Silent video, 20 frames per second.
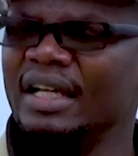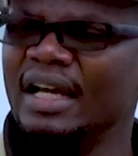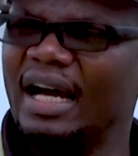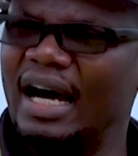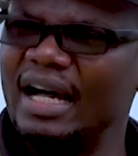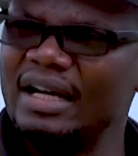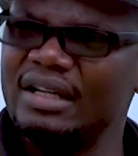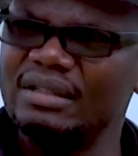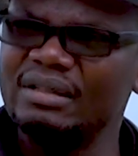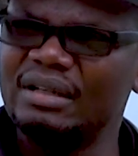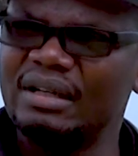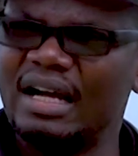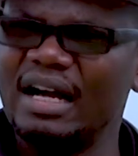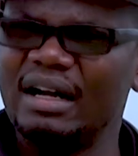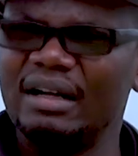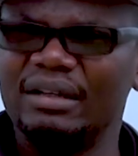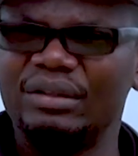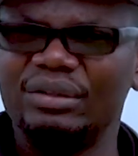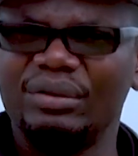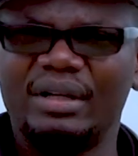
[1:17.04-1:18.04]
And
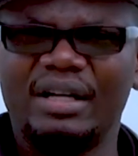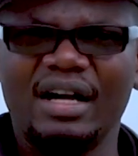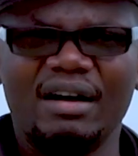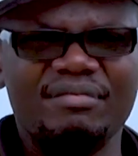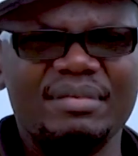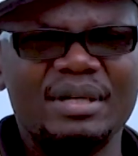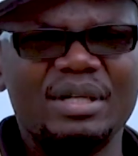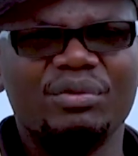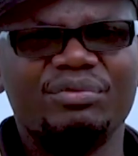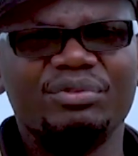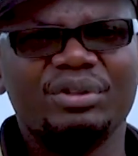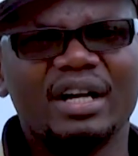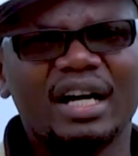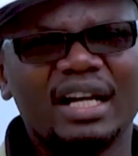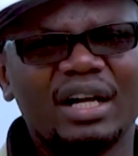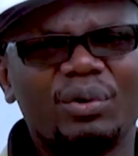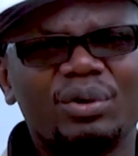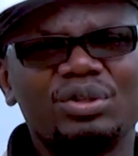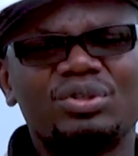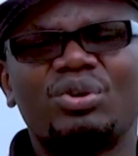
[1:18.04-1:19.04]
the government of
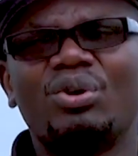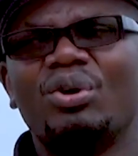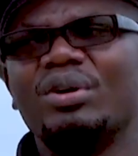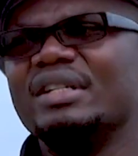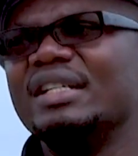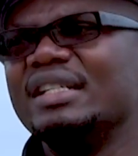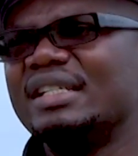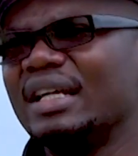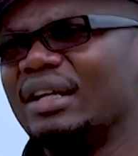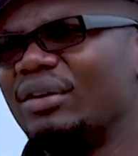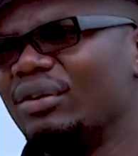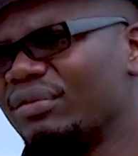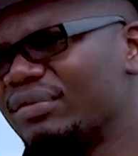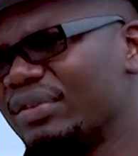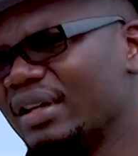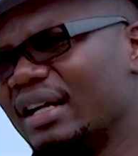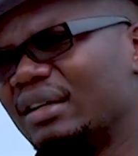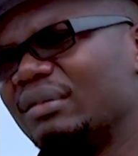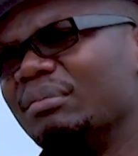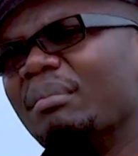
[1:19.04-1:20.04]
Uganda was cognizant of
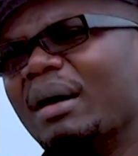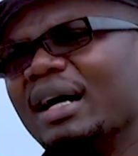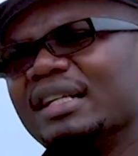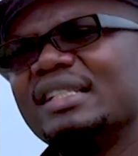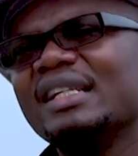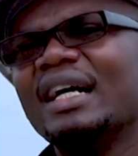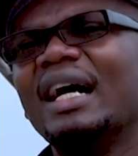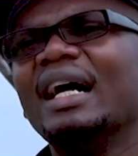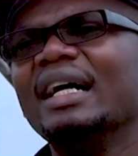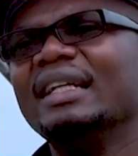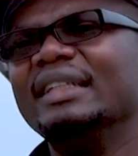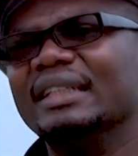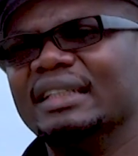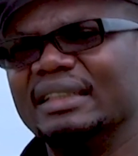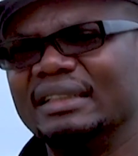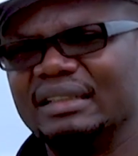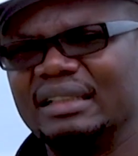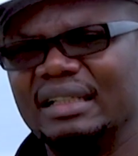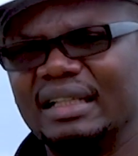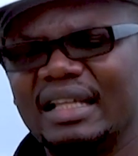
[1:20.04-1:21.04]
that much earlier.
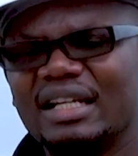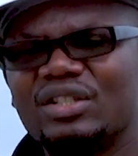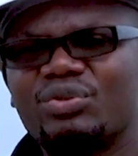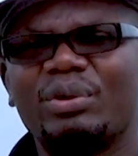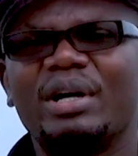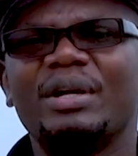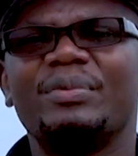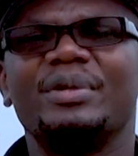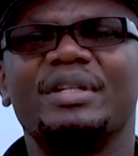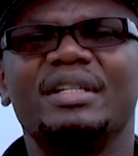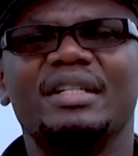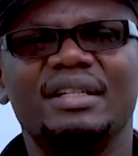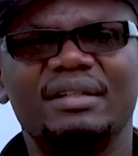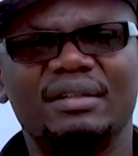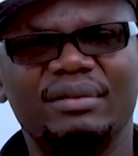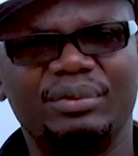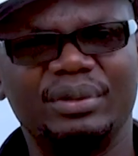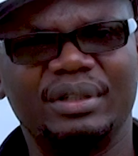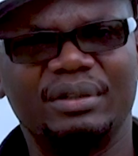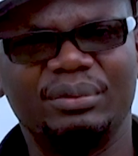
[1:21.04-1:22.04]
That's why
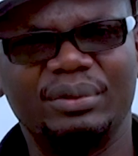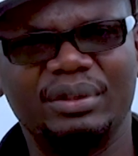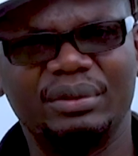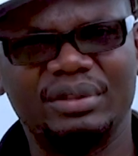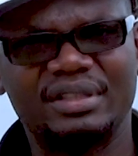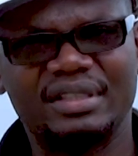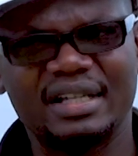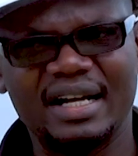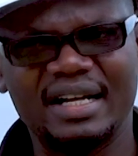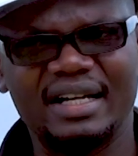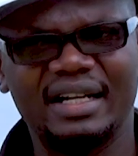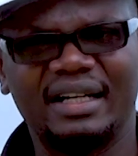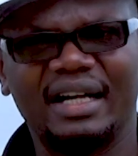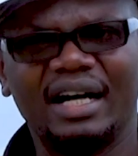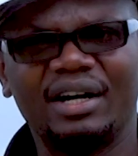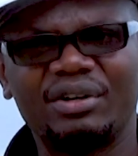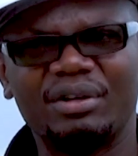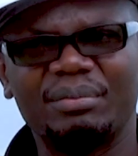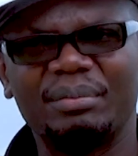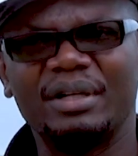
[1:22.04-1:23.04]
we signed an
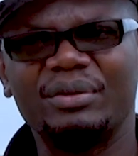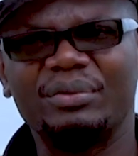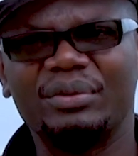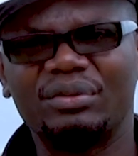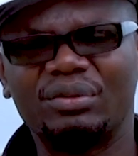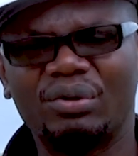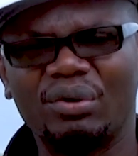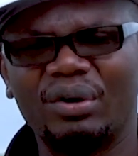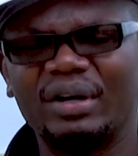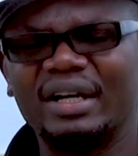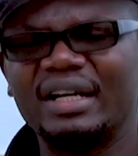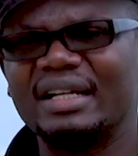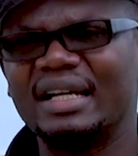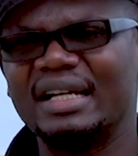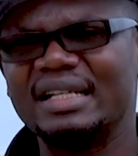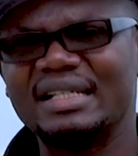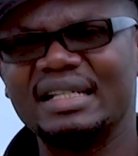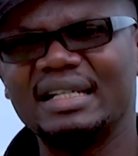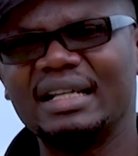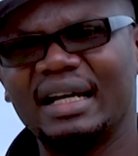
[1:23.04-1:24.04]
agreement with Congo in
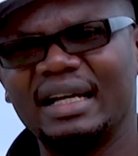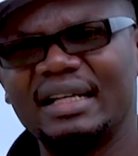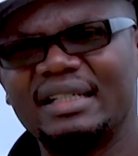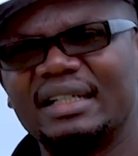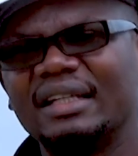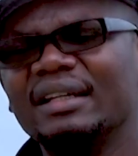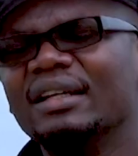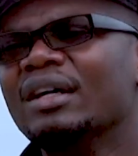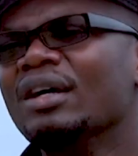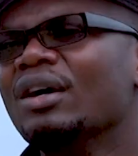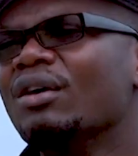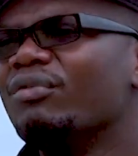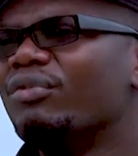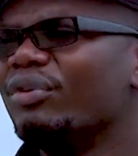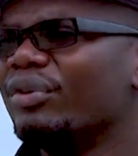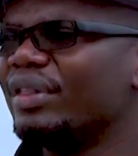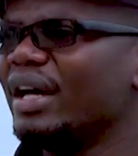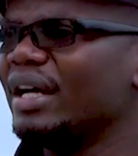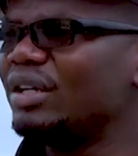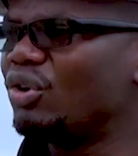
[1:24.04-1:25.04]
1990
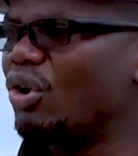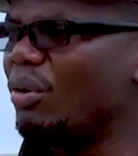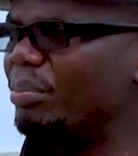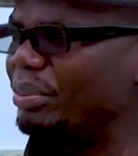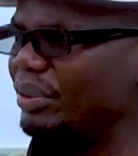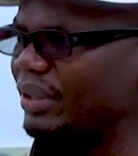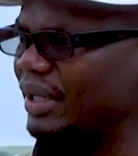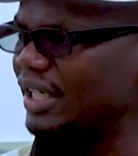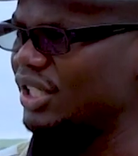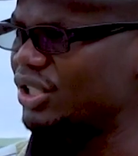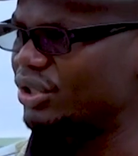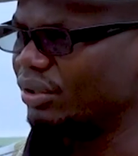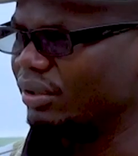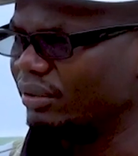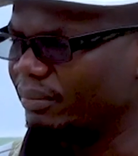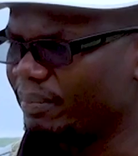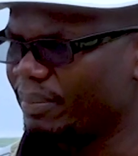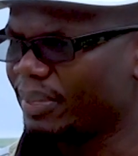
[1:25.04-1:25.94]
for that cooperation.